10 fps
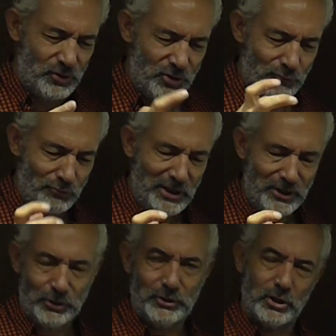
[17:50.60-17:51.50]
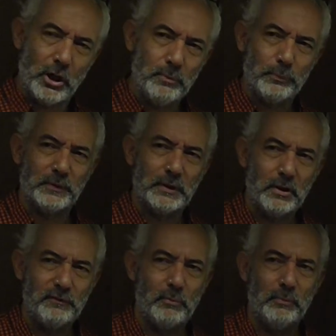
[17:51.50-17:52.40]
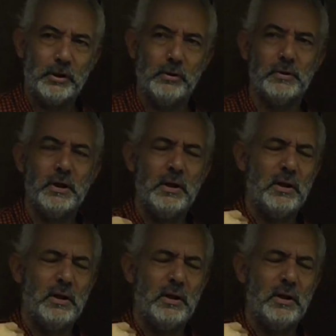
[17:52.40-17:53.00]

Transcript: just really couldn't cope with life on my own.